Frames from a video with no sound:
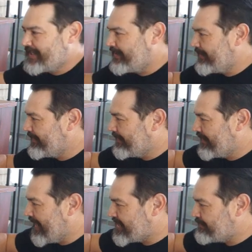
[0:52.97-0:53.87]
Uh,
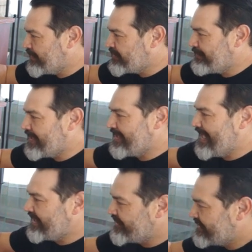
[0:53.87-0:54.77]
it has push button
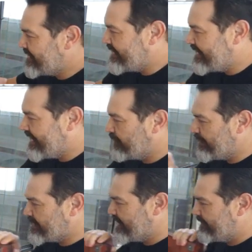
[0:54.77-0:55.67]
latches that
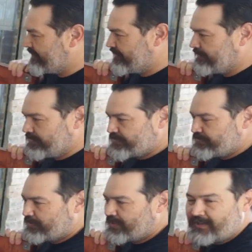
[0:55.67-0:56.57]
opens up to
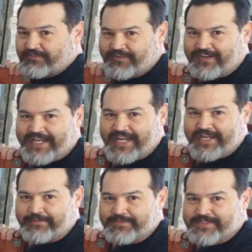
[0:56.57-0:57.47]
store all of our
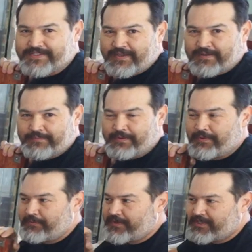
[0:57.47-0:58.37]
games. But
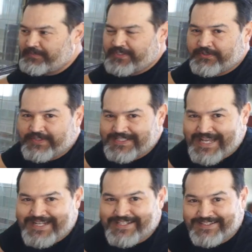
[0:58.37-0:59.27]
what we're going to be doing is
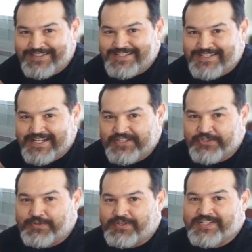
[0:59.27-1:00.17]
adding the lid stay
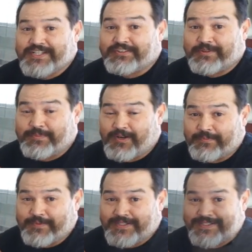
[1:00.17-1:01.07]
to our secret
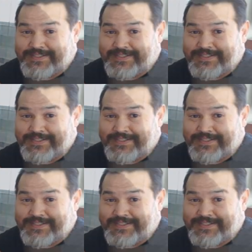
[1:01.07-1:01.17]
compartment.